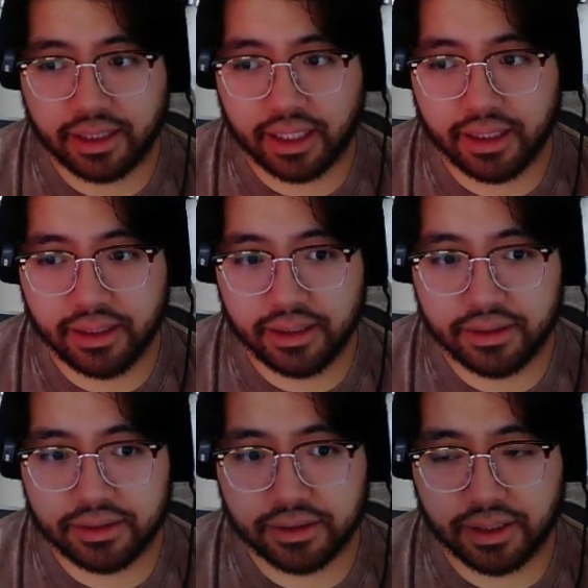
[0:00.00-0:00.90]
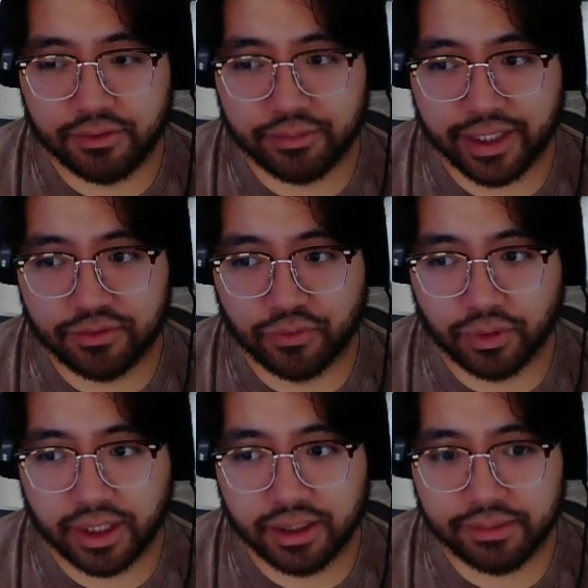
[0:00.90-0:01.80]
Gallant gives minus
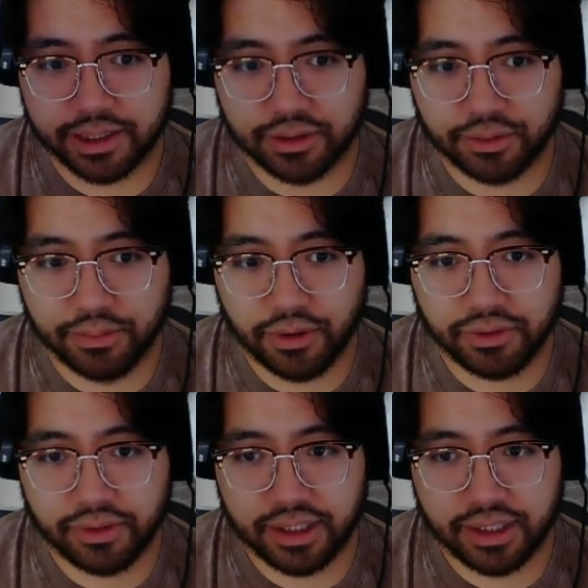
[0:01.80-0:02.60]
4K to my Togemogu,